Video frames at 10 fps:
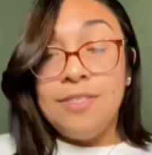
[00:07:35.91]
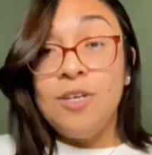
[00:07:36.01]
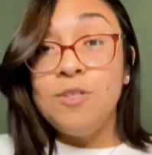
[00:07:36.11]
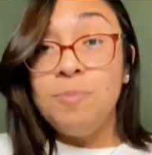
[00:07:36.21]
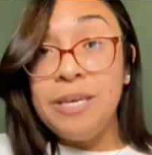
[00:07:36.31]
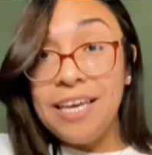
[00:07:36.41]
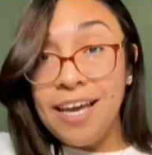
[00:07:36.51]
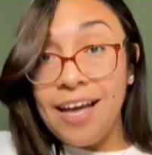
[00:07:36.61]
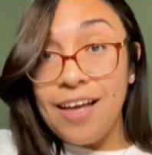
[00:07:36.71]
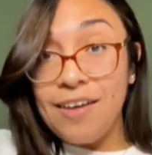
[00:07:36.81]
So speaking
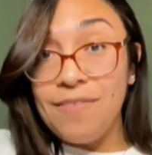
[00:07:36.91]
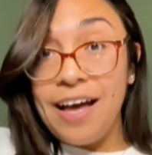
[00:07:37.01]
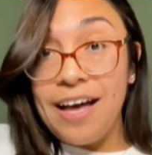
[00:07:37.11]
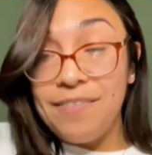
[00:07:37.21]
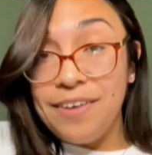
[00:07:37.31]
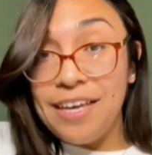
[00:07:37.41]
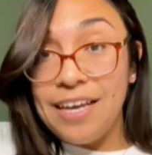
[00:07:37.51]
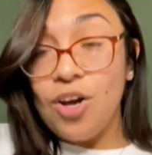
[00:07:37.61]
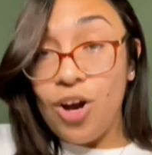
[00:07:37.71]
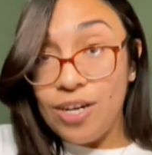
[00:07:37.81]
of
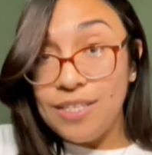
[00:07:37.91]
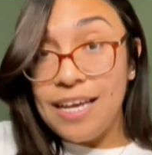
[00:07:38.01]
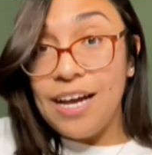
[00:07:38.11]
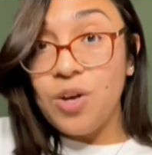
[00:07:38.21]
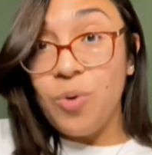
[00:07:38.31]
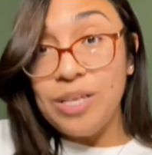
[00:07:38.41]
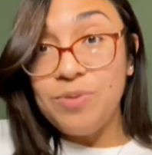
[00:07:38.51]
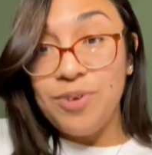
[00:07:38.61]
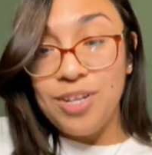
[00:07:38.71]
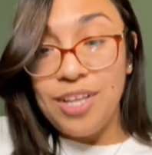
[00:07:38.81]
having cards that quest
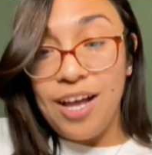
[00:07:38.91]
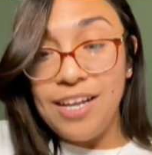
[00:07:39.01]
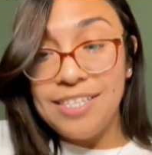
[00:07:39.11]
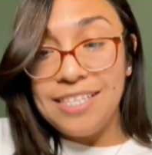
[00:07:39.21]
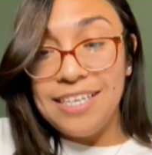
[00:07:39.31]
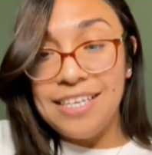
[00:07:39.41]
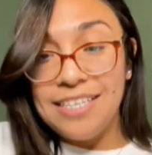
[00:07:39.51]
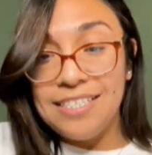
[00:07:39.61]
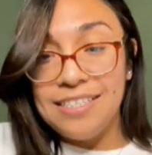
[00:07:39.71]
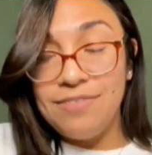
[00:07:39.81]
for a lot,
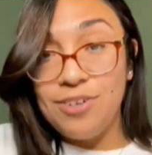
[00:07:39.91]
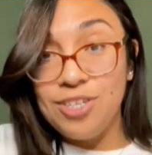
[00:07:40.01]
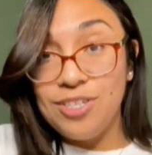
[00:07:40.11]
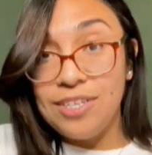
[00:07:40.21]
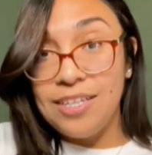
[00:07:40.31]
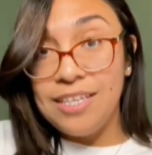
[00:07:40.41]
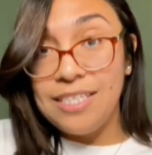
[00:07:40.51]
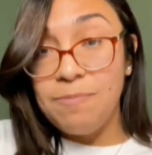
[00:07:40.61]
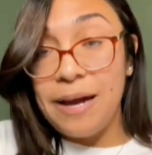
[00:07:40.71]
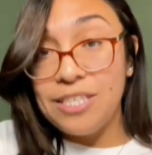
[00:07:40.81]
is first
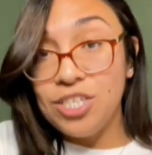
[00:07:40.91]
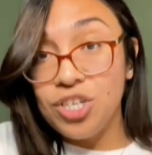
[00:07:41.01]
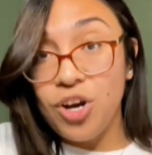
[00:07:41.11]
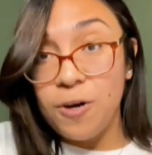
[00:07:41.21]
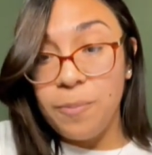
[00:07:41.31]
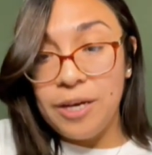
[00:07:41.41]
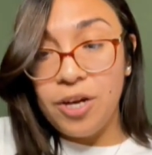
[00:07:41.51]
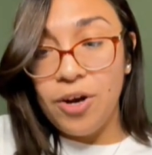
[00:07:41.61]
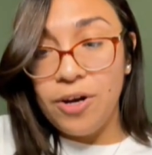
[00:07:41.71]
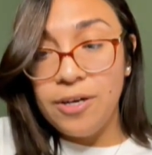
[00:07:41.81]
this Magic Carpet
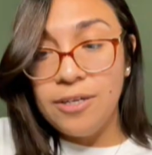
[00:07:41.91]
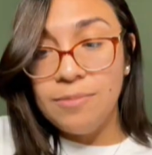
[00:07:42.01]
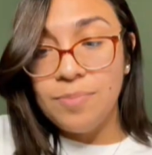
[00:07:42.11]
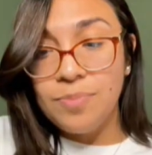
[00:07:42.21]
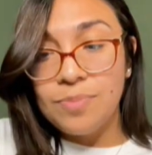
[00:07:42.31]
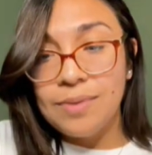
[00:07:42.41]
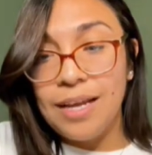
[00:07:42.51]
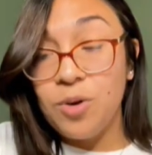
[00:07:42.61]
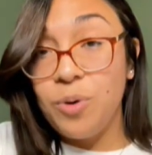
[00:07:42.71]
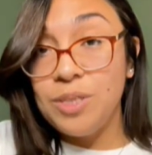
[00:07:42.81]
card
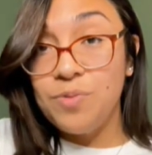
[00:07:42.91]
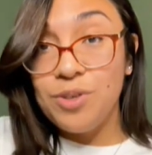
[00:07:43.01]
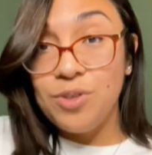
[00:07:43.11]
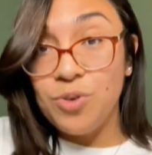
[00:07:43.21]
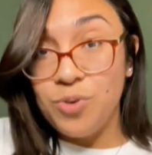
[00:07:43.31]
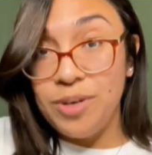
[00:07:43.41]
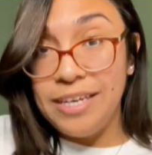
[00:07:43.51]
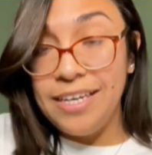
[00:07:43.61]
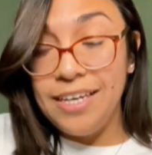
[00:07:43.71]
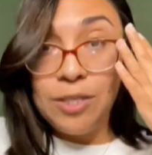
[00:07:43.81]
that quests for
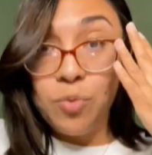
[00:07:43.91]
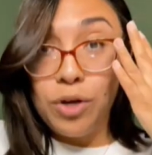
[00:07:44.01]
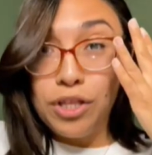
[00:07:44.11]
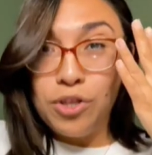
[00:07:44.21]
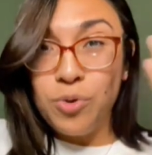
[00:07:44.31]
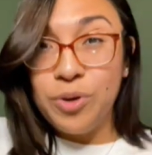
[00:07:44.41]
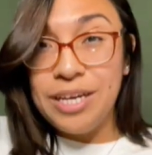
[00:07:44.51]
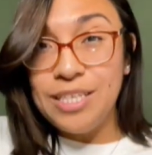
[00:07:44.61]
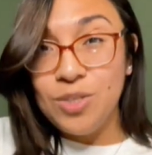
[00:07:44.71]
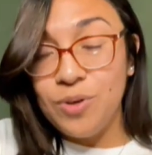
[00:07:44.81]
3. It's
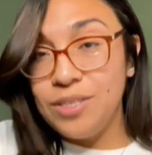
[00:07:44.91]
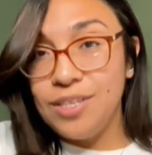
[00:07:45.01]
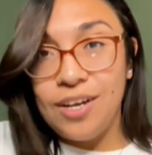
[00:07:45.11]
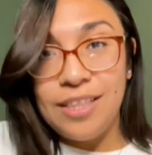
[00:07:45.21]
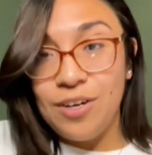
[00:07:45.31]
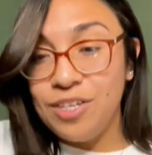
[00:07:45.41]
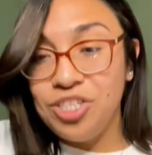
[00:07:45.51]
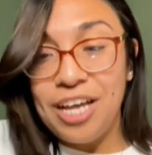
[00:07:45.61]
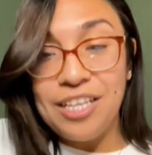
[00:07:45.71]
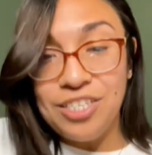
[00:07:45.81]
1/3, so it's not there to
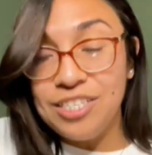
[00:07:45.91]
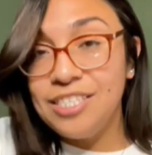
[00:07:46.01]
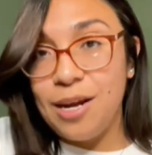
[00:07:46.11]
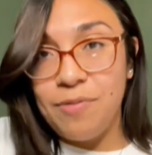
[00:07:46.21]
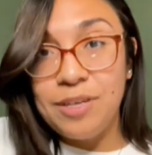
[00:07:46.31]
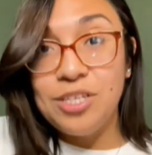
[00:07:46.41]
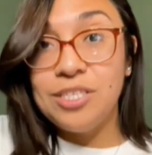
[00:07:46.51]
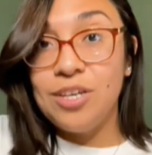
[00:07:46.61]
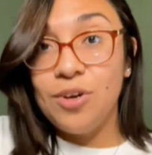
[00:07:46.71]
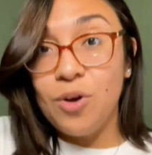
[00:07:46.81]
challenge. It's definitely
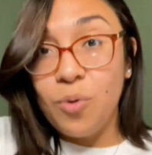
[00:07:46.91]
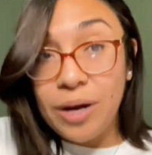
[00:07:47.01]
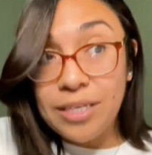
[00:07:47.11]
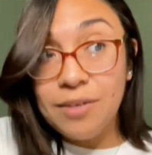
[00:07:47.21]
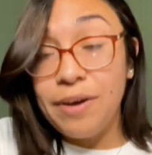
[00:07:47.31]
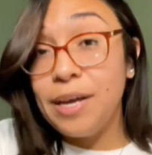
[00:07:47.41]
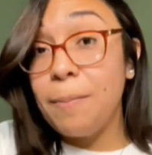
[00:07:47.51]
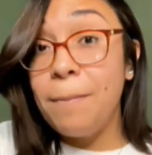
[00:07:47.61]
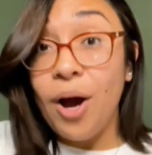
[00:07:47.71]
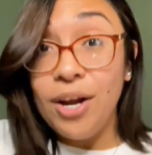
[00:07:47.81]
just there to quest. If I can
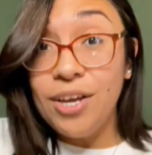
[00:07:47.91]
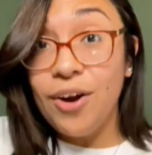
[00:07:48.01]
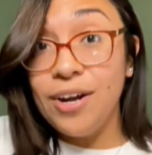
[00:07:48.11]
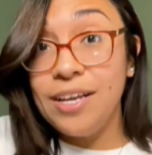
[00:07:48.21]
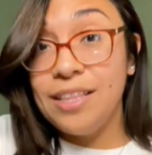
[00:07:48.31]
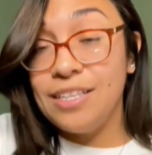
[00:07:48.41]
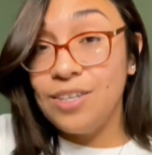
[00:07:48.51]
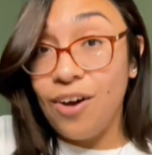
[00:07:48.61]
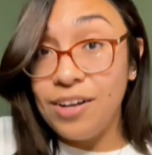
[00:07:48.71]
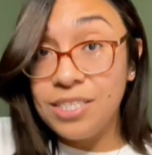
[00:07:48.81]
bodyguard it, that's
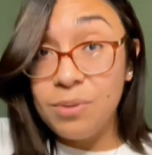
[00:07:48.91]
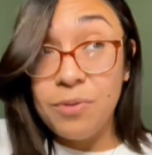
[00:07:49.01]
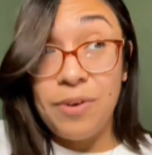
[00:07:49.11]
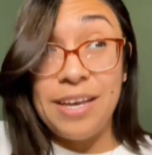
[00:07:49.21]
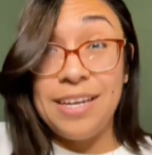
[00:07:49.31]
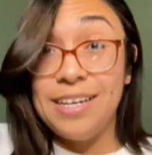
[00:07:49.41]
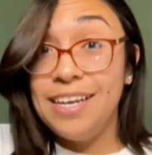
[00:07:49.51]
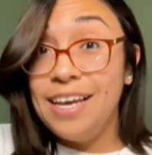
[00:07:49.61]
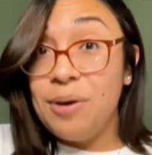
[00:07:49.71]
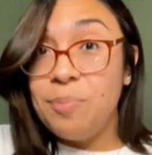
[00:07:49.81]
awesome. If I can
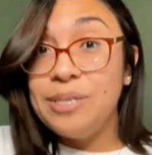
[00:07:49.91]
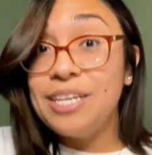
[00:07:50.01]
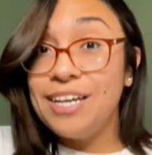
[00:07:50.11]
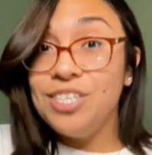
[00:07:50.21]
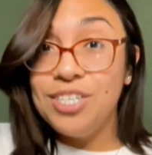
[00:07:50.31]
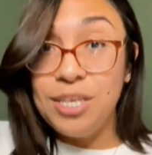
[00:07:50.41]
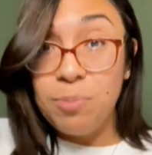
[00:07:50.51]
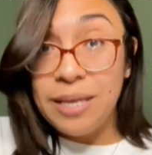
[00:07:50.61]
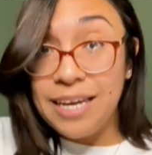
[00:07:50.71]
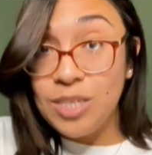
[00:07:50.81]
potentially
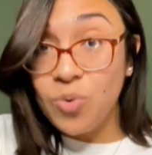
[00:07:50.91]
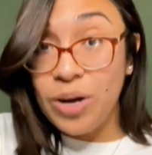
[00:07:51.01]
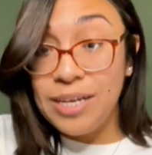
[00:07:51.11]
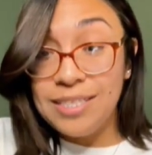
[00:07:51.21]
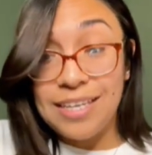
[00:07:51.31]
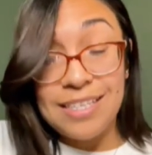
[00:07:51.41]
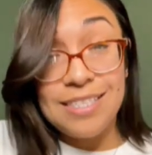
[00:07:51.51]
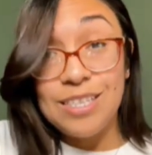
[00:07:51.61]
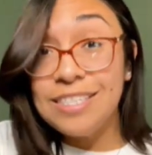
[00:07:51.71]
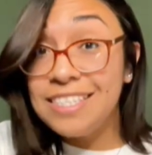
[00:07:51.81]
play it twice, that's
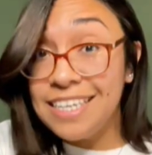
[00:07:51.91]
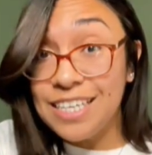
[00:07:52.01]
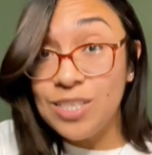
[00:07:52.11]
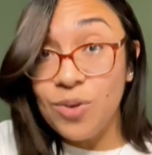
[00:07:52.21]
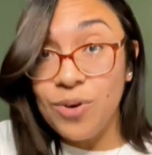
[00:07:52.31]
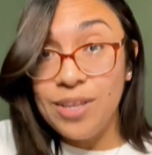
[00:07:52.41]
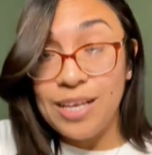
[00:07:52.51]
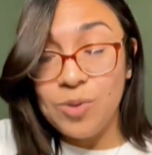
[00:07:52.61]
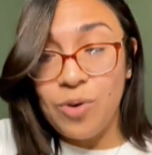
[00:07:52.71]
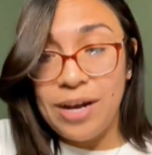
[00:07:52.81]
6 lore.
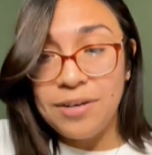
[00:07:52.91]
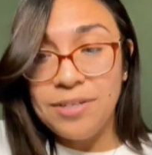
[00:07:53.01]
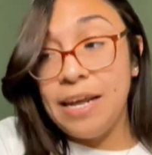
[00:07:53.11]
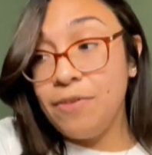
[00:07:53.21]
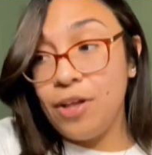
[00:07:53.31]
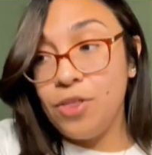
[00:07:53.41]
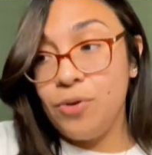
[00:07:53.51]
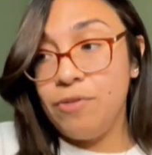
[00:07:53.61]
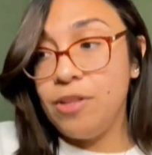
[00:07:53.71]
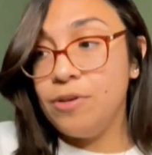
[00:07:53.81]
That's wild. I've got
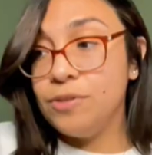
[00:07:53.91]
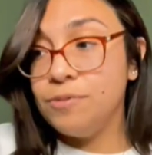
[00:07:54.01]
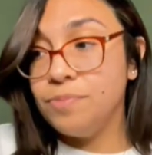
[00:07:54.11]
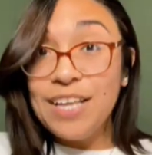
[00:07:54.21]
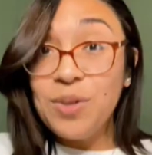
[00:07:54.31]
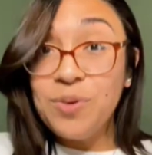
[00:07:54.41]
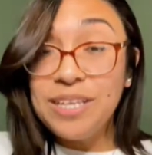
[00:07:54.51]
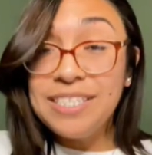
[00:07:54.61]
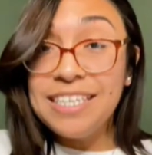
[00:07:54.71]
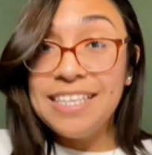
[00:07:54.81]
3 of those. I threw
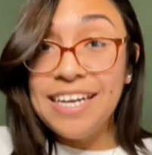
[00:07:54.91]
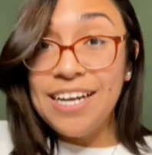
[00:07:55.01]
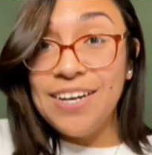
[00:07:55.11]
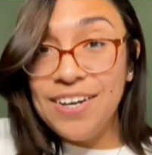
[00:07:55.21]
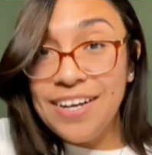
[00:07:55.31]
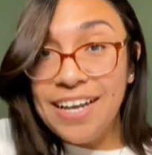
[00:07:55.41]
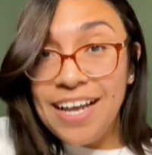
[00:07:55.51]
this in there.